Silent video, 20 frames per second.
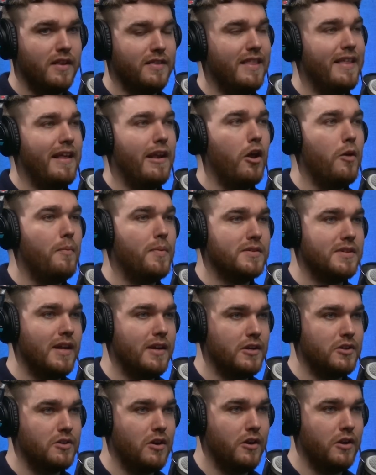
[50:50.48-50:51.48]
They're low
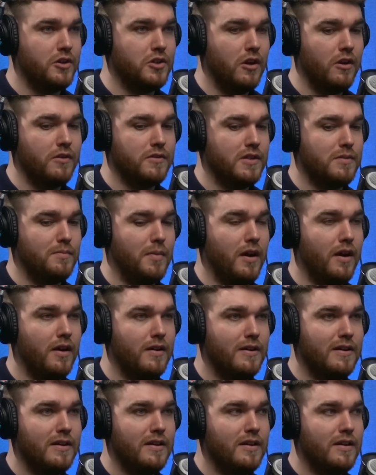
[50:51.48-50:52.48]
percentage kind of chances, but
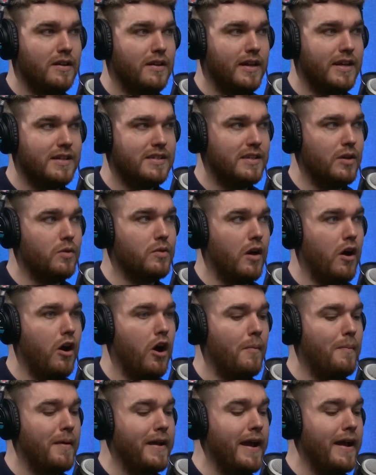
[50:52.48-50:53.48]
he's still the
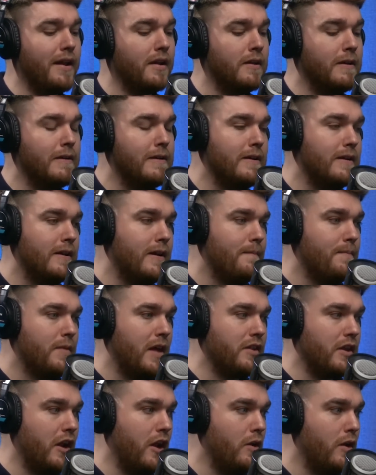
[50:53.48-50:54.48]
heartbeat. And
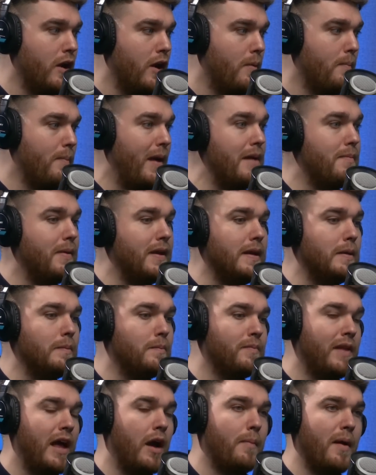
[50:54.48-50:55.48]
I don't know, maybe
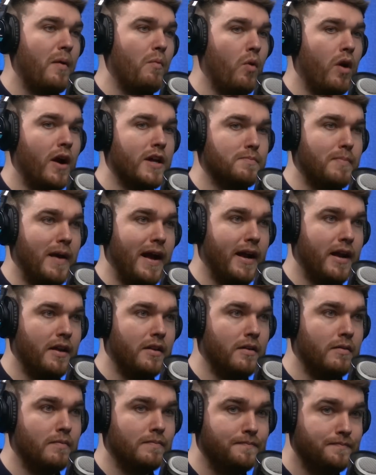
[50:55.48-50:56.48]
now Ben White's back,
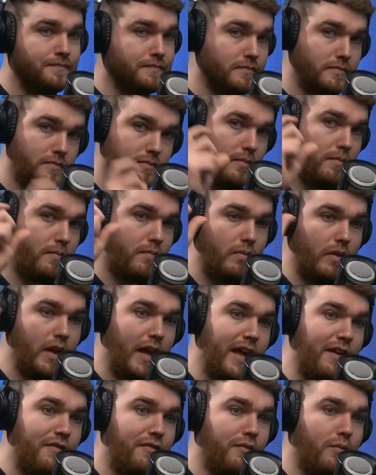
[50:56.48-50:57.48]
and
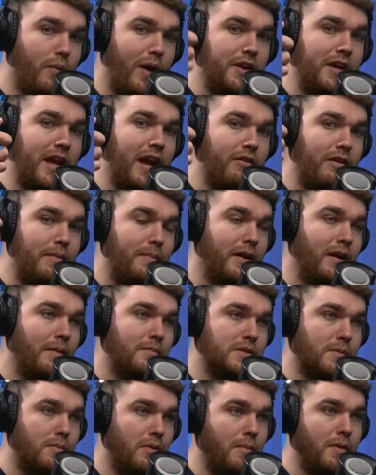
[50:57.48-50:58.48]
if Nwaneri
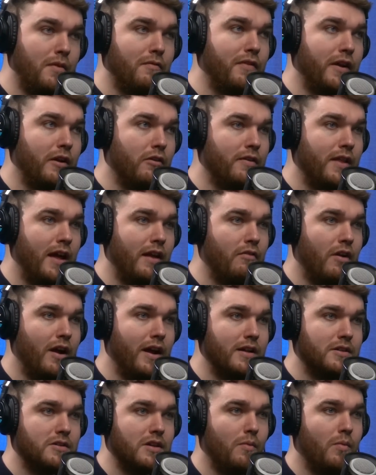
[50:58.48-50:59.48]
becomes the prominent figure on that
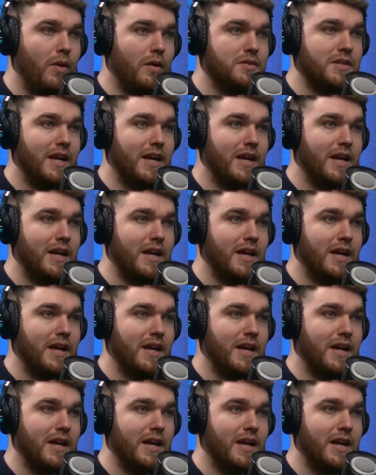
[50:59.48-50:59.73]
right-hand side while